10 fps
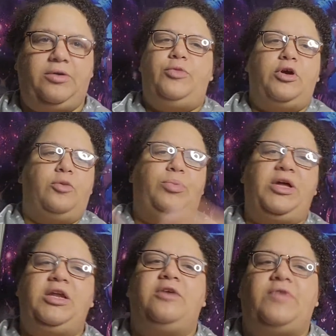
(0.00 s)
There are
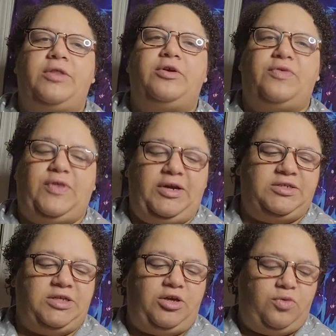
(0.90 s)
plenty of other
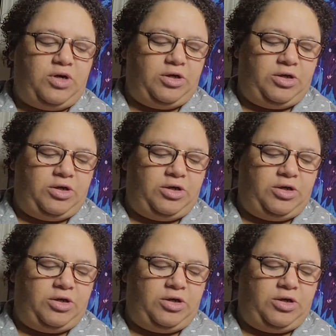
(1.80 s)
things that you could